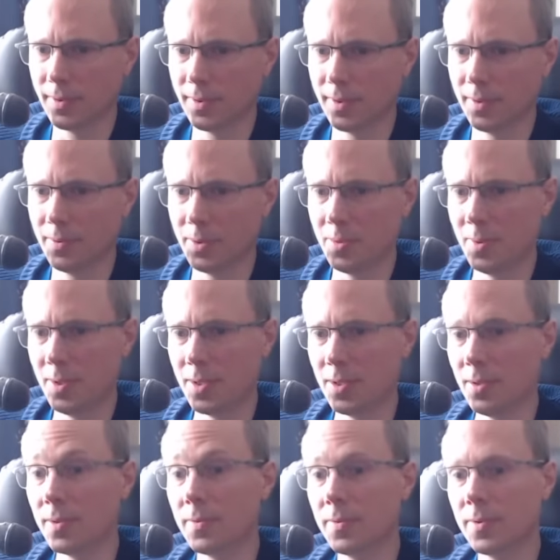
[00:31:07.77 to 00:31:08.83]
What do you mean, do
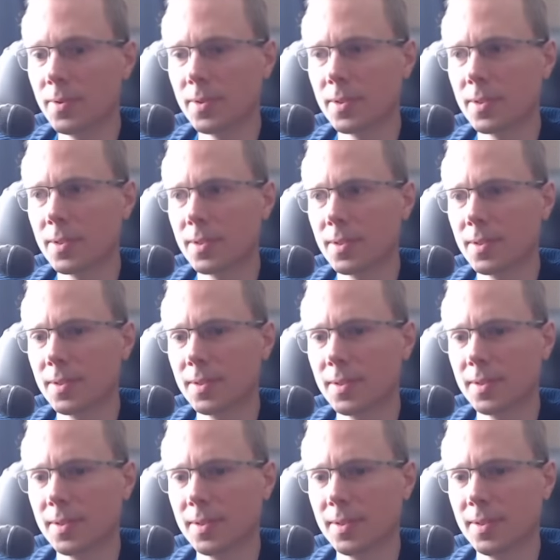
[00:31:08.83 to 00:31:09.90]
the fuss?
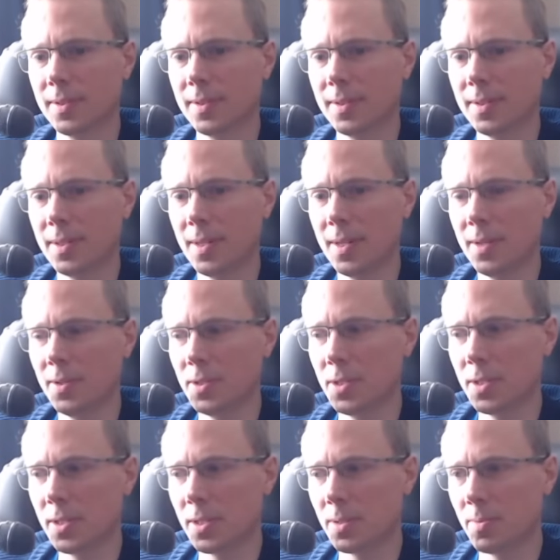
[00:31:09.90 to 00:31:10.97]
Did I not just
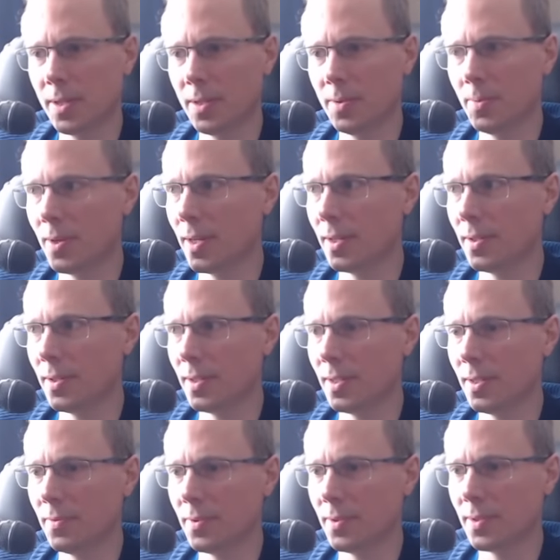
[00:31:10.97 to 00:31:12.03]
explain why I don't need
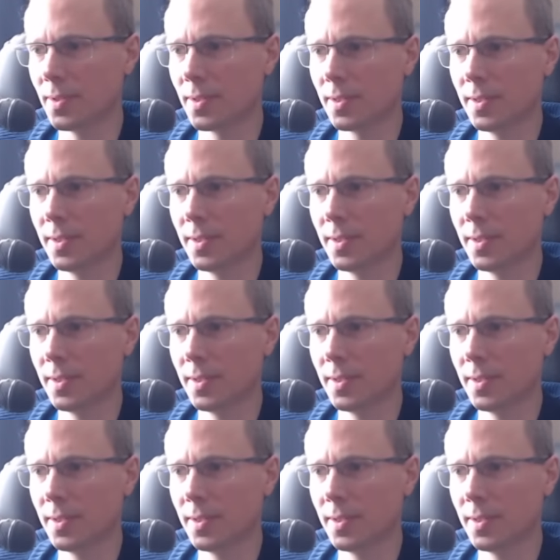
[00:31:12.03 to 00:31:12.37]
the fuss?